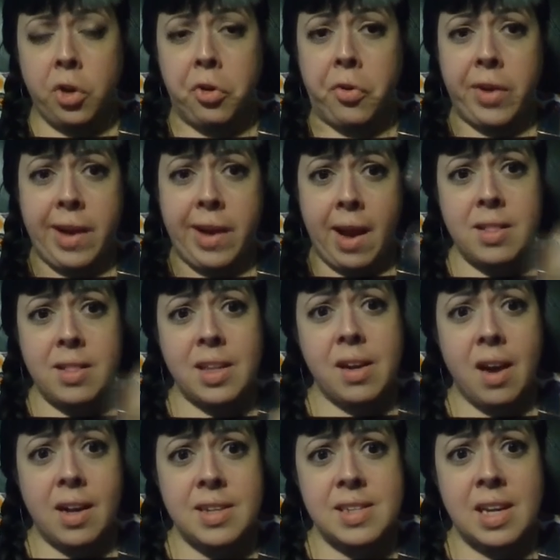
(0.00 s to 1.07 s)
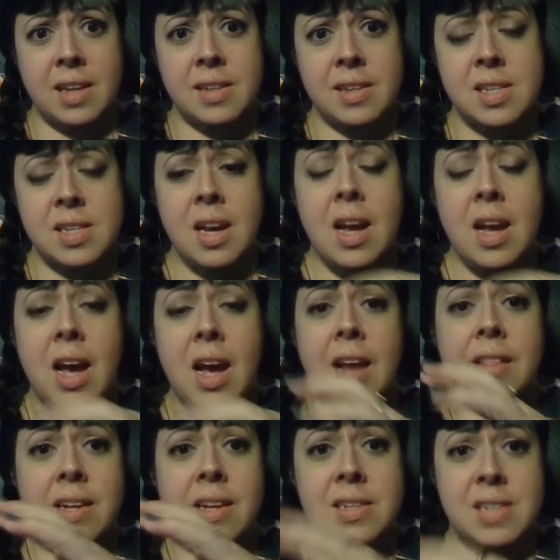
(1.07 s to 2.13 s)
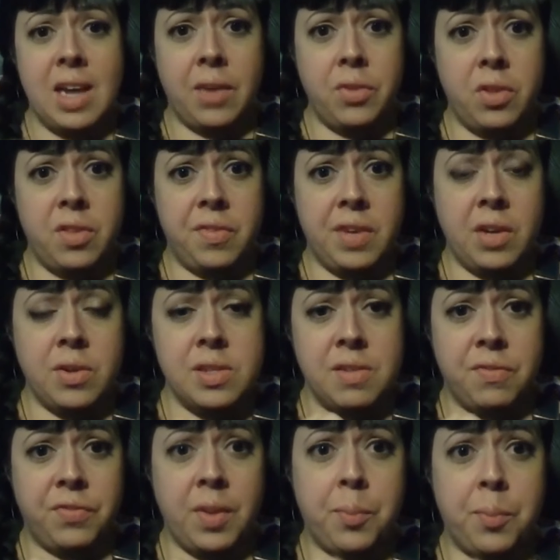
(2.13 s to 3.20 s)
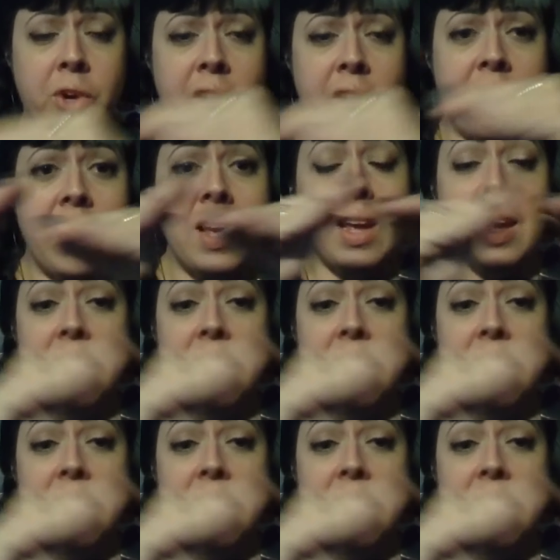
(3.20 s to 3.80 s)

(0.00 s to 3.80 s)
create the content and then download the videos in Flipgrid